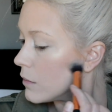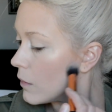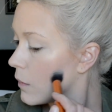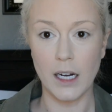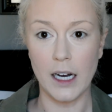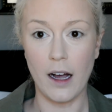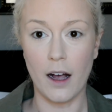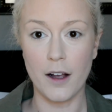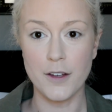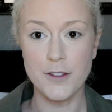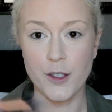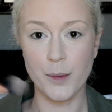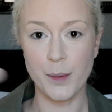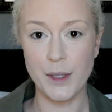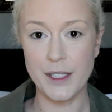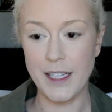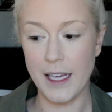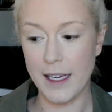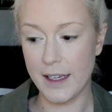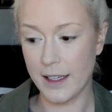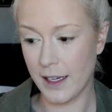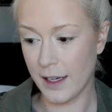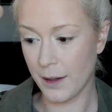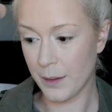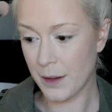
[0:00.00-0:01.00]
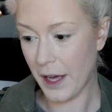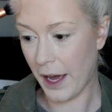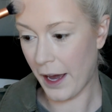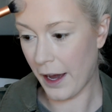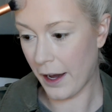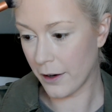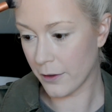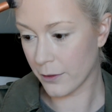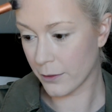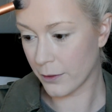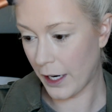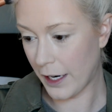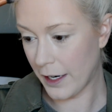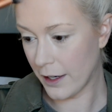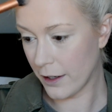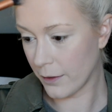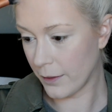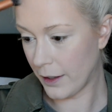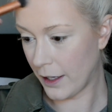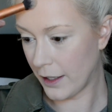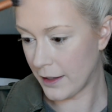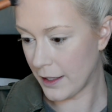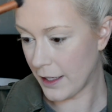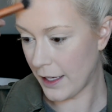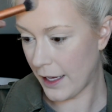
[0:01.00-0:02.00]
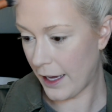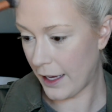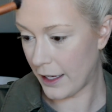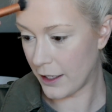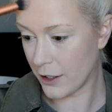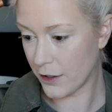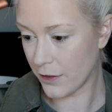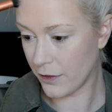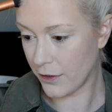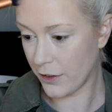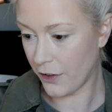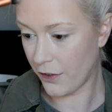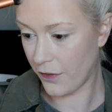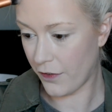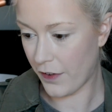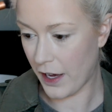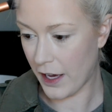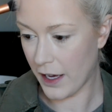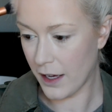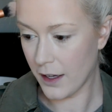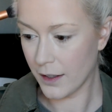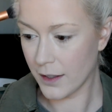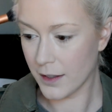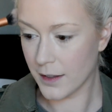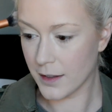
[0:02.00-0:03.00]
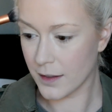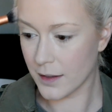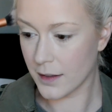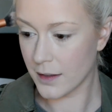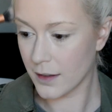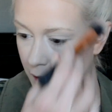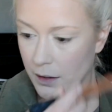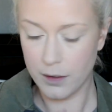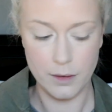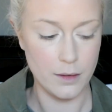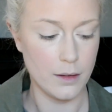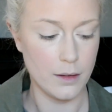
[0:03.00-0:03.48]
I'll also be taking that right around the edge of the face.